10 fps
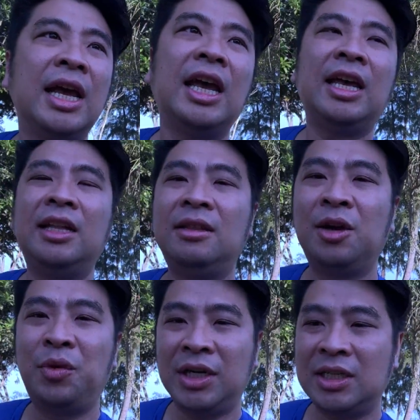in the
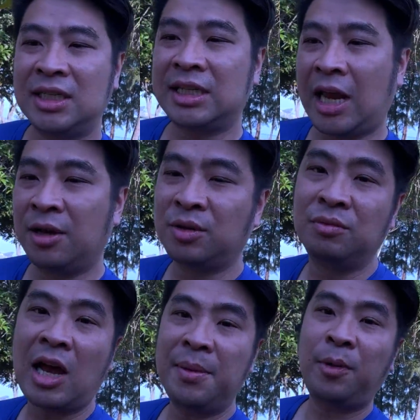Richter scale, so
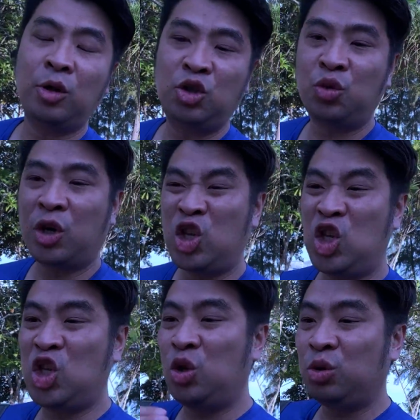9.2, a
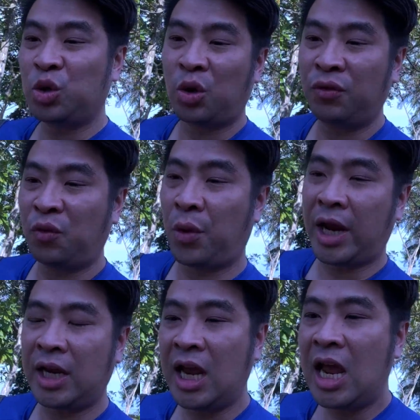huge
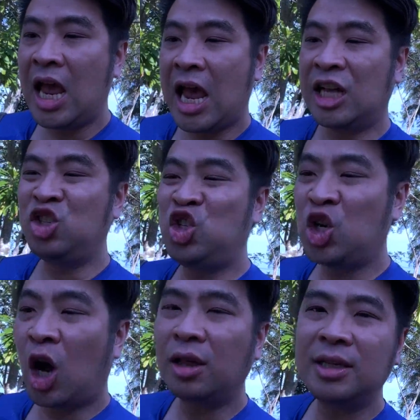earthquake, and
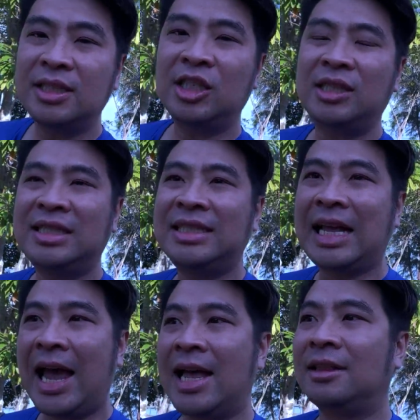geologists
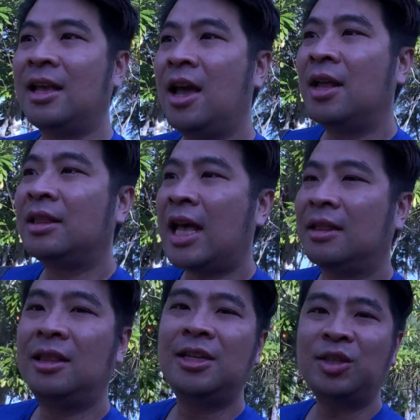said
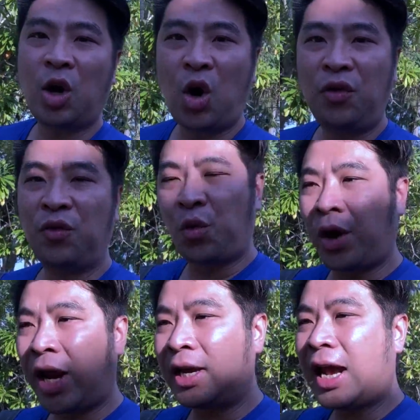that this
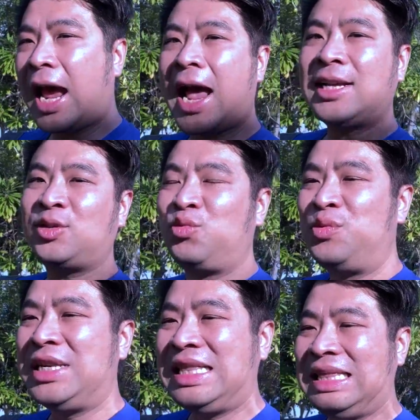earthquake has
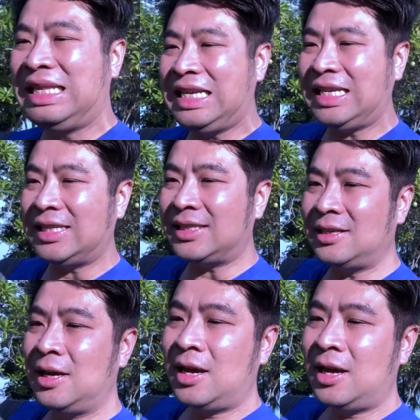released